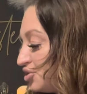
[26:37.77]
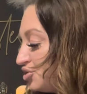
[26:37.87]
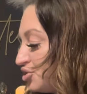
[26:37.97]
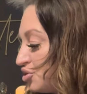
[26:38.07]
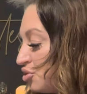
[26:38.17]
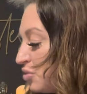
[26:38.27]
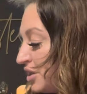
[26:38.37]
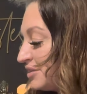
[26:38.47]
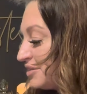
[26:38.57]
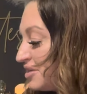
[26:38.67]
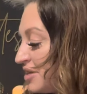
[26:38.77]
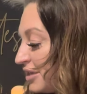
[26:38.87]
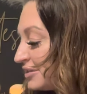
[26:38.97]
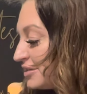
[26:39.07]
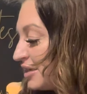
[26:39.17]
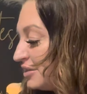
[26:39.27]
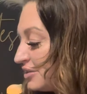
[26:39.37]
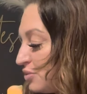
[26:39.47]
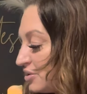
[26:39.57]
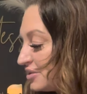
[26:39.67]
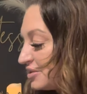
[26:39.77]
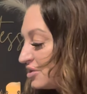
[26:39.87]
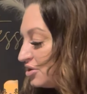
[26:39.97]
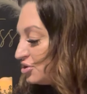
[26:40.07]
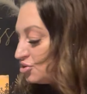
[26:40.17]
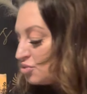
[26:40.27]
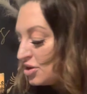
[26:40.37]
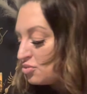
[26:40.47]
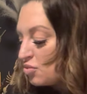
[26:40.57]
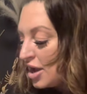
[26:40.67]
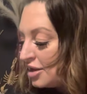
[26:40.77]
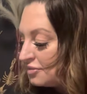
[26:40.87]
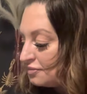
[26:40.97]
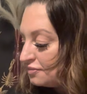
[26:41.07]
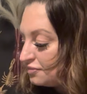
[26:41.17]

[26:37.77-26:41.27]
to do? What is the next thing this person's going to do and when?